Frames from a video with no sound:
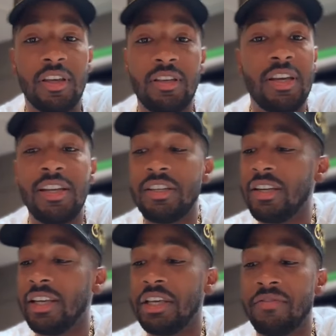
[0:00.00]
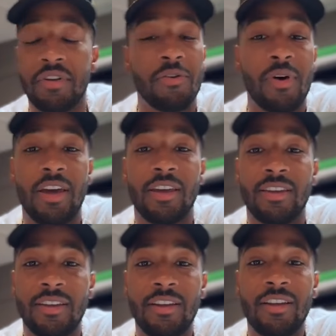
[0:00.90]
Teaching and giving
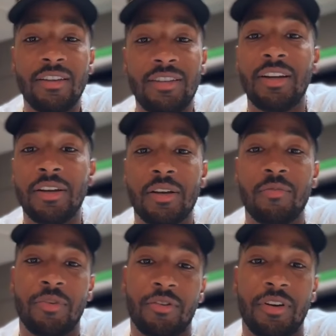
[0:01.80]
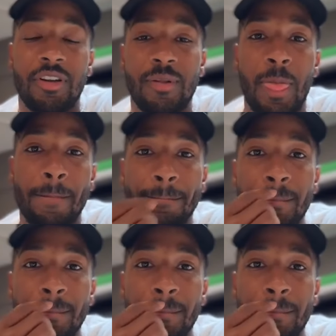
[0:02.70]
away to the community.